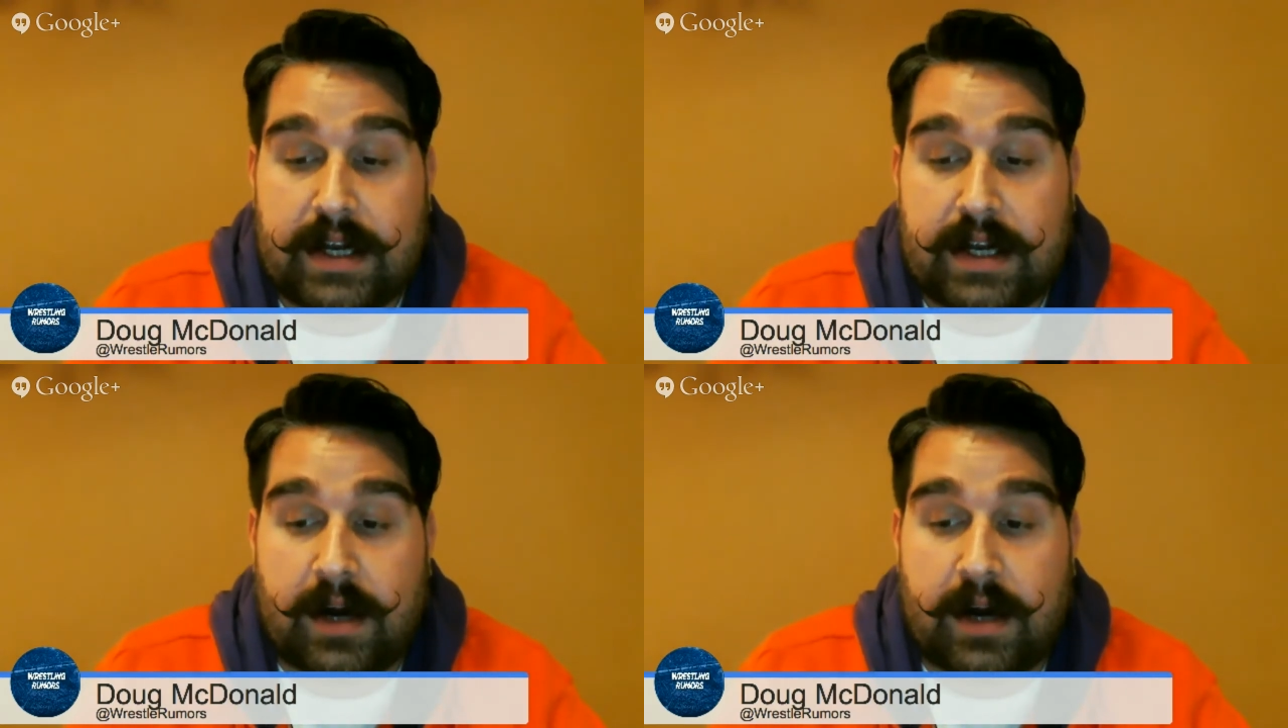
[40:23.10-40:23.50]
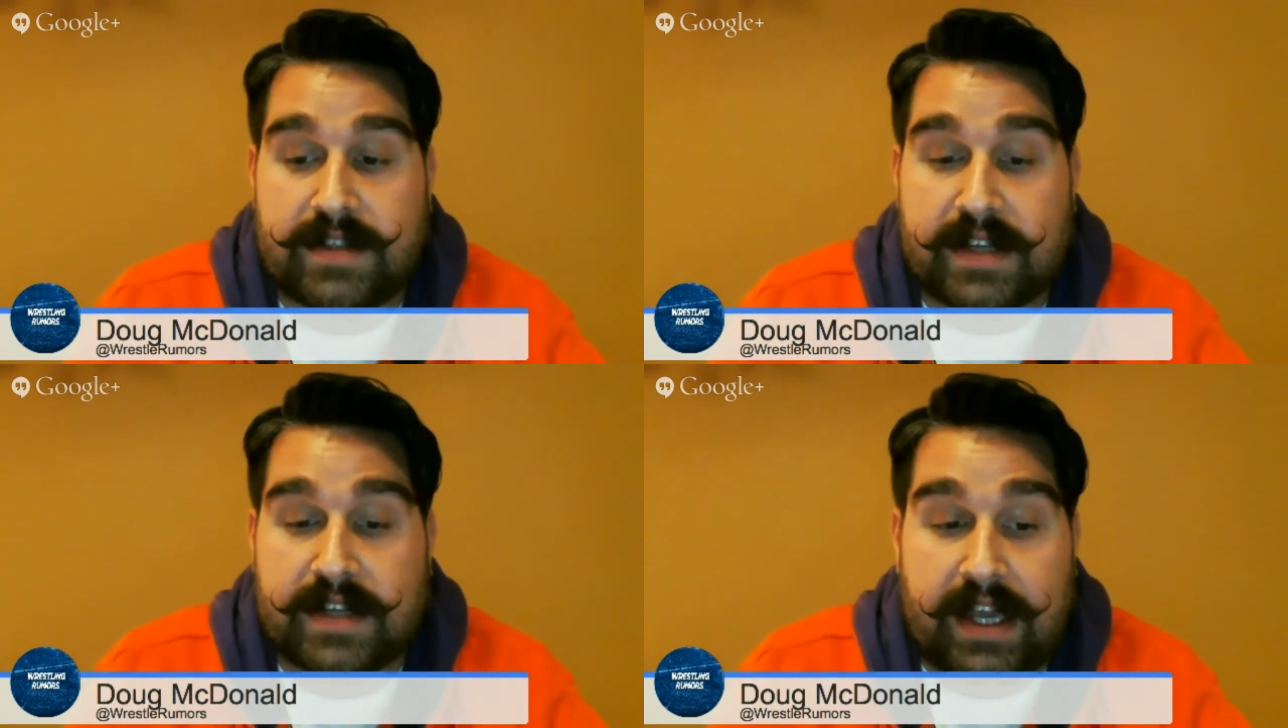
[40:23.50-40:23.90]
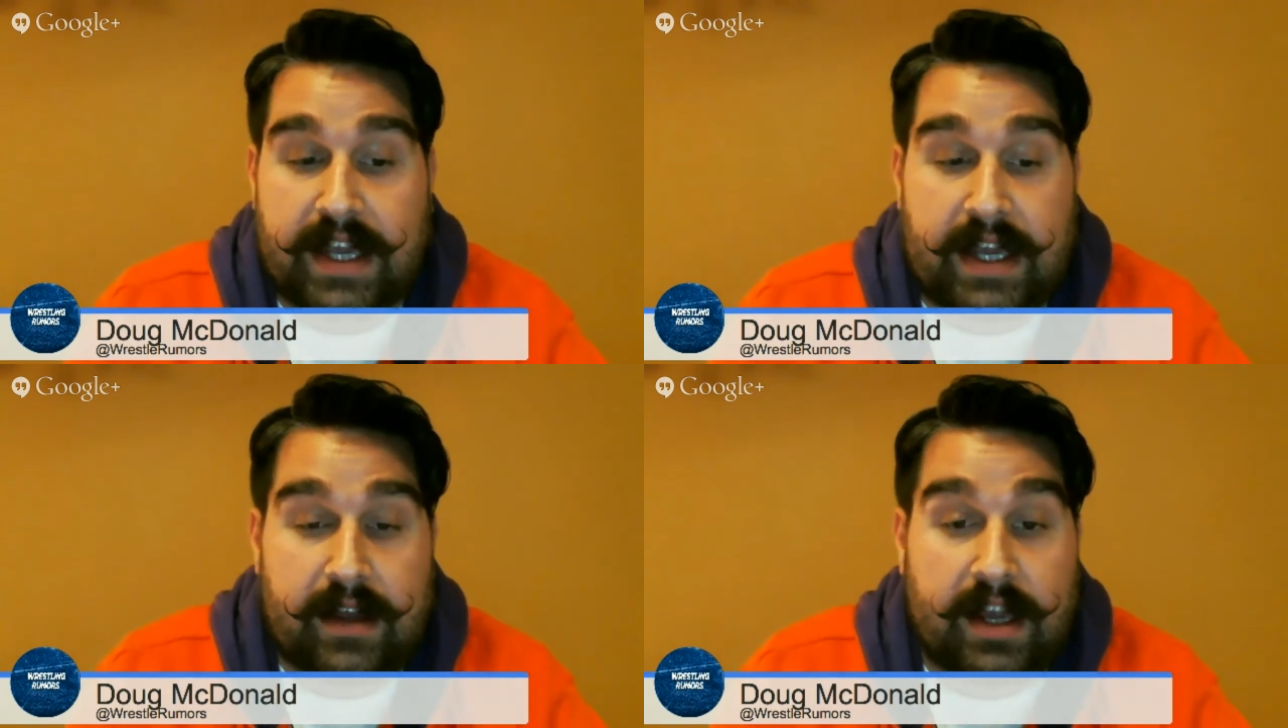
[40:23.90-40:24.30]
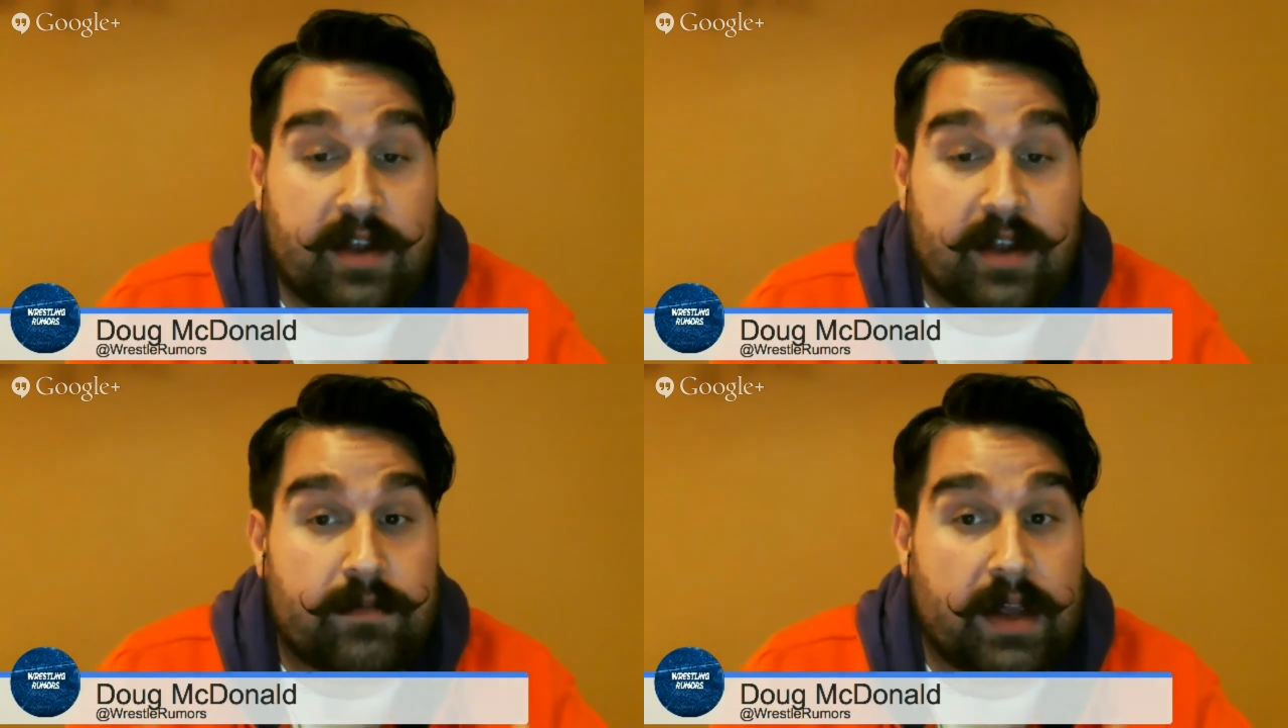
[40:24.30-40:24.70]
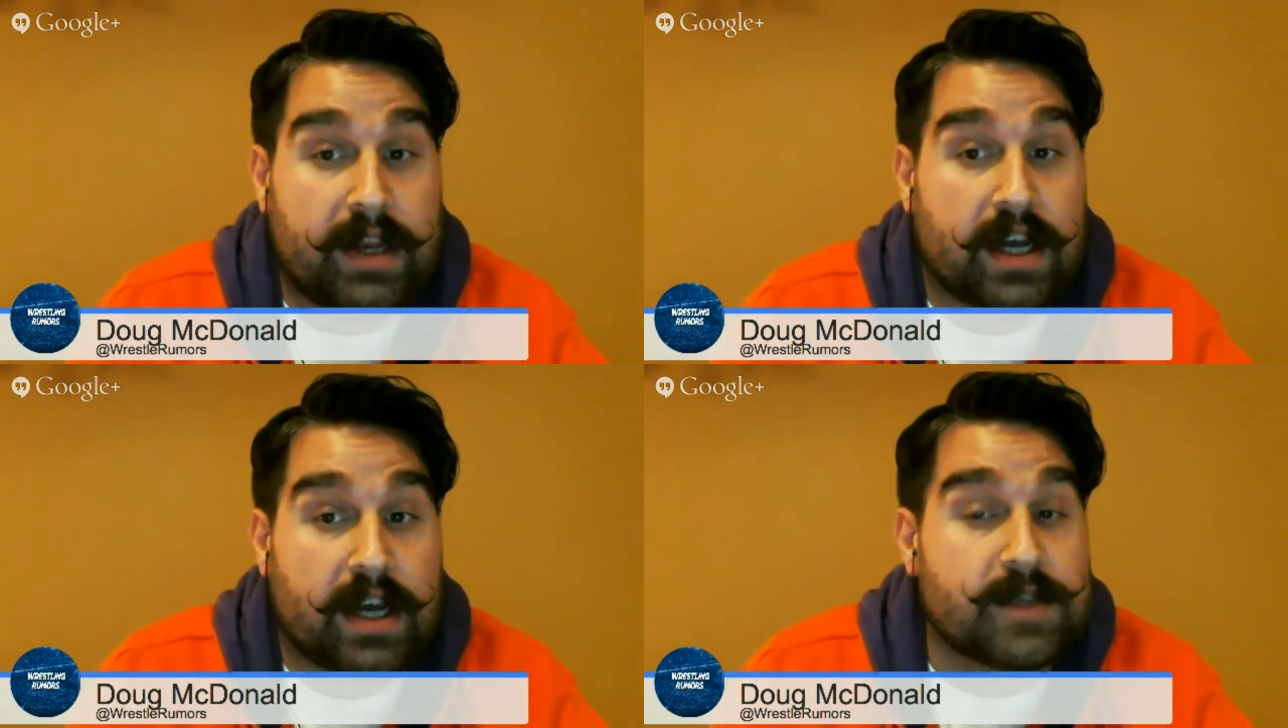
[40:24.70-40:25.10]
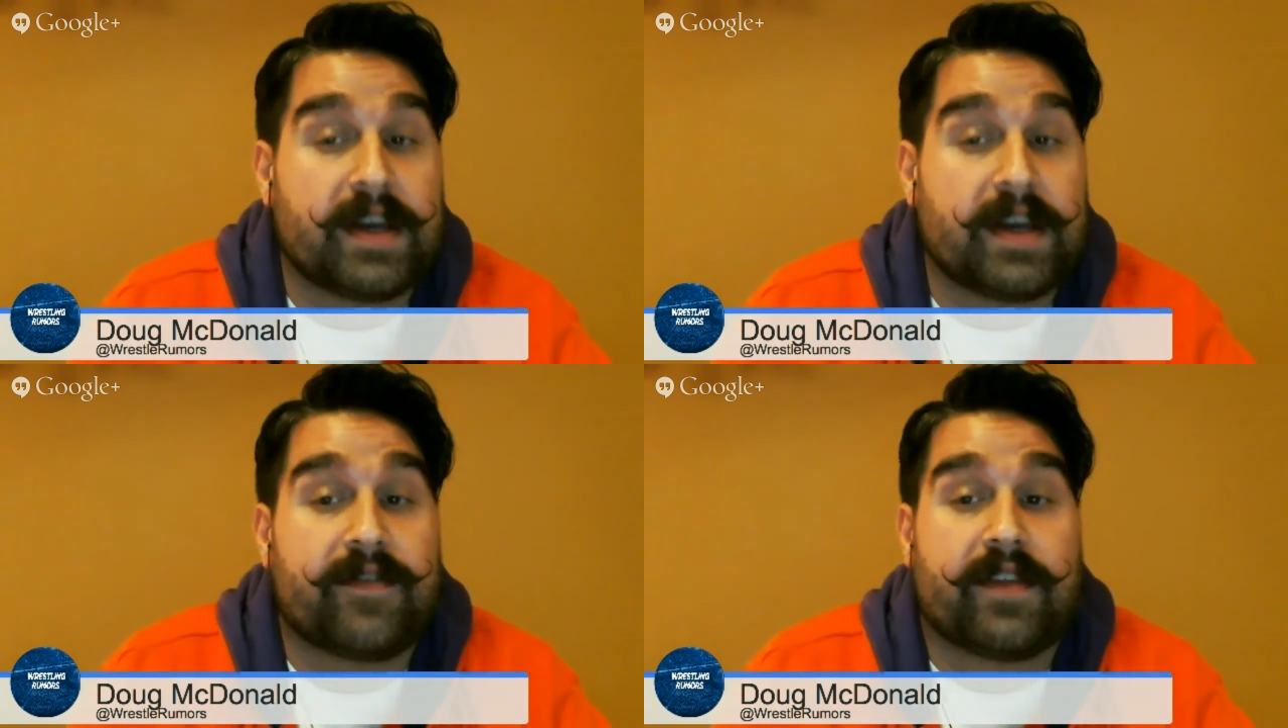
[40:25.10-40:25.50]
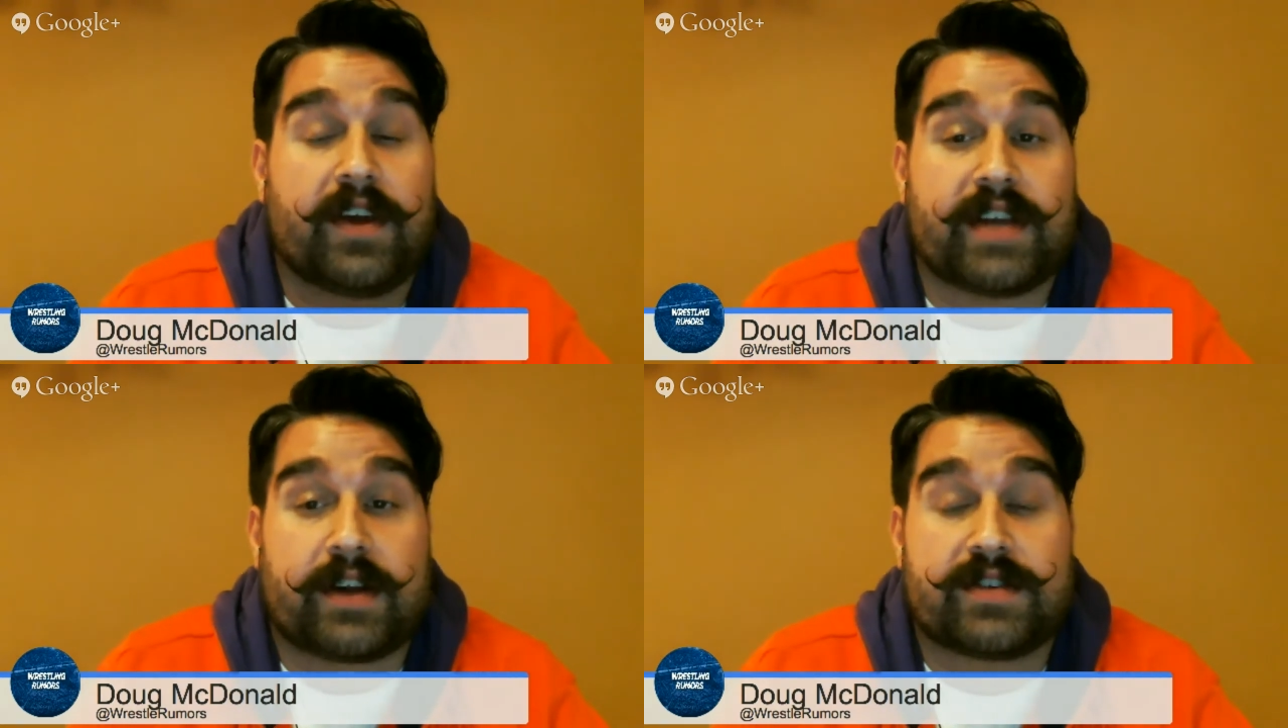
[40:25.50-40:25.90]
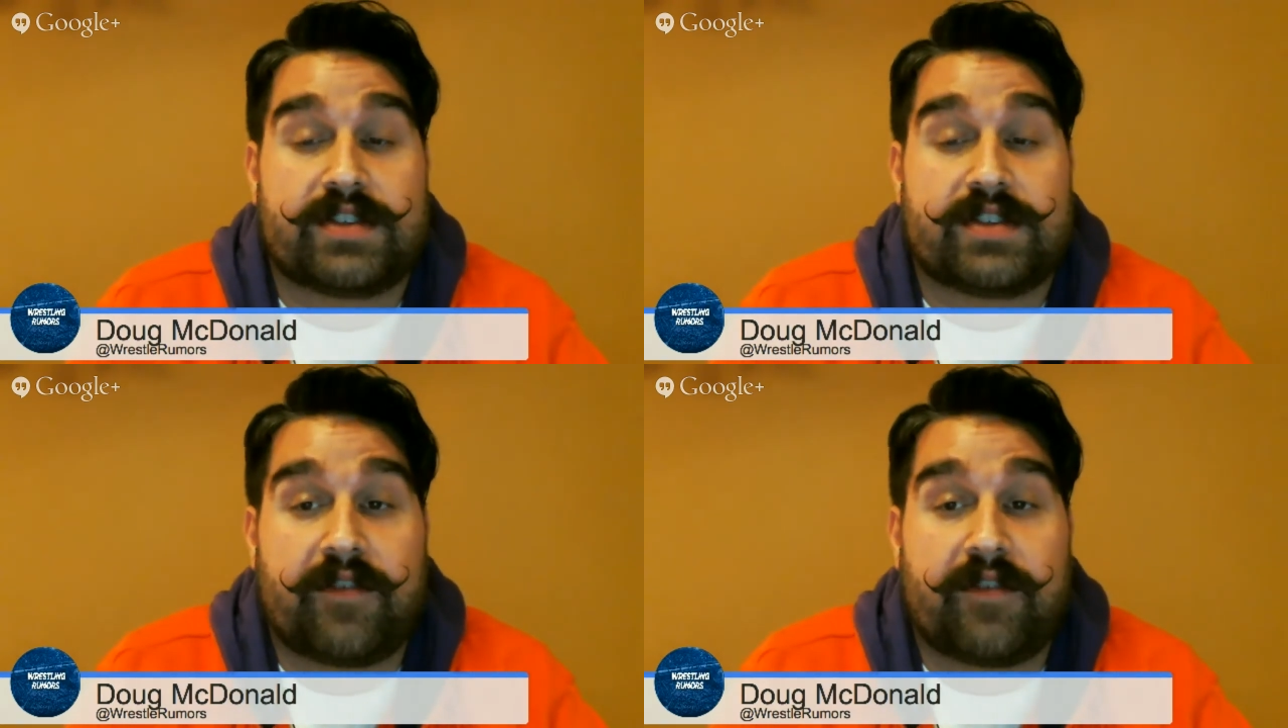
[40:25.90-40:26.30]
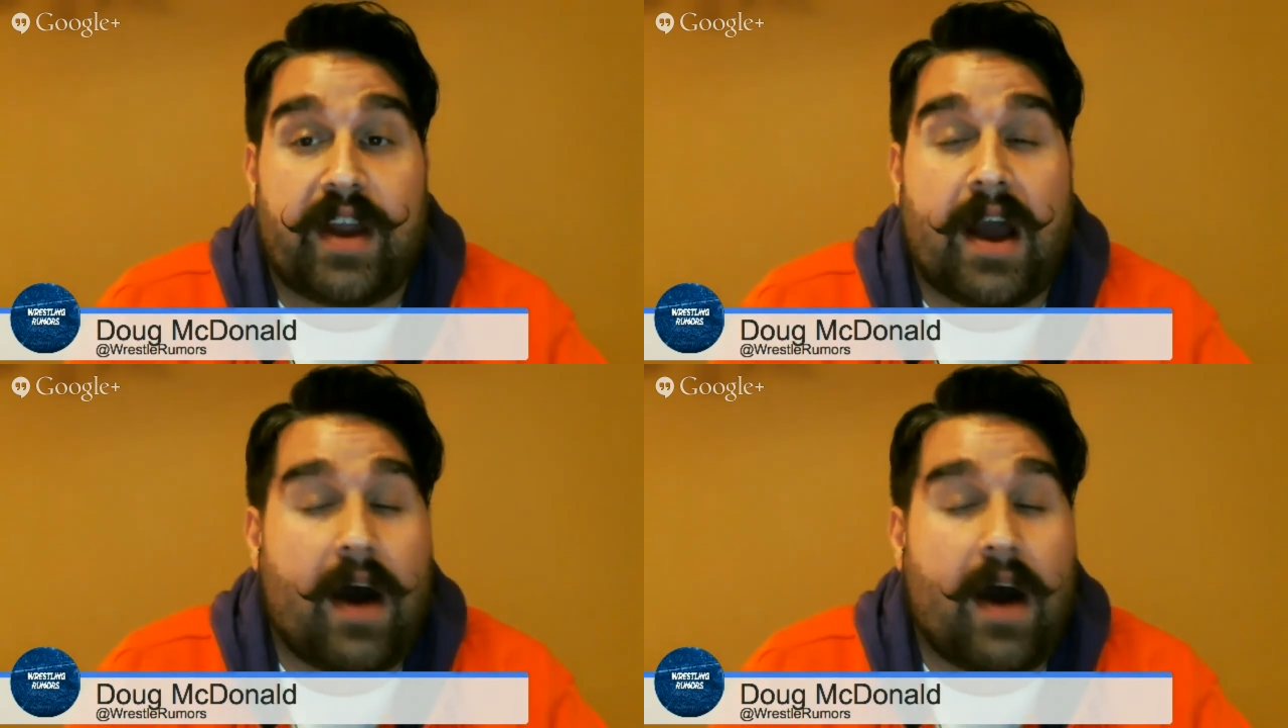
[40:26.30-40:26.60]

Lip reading: says that he does believe that The Undertaker's done for now.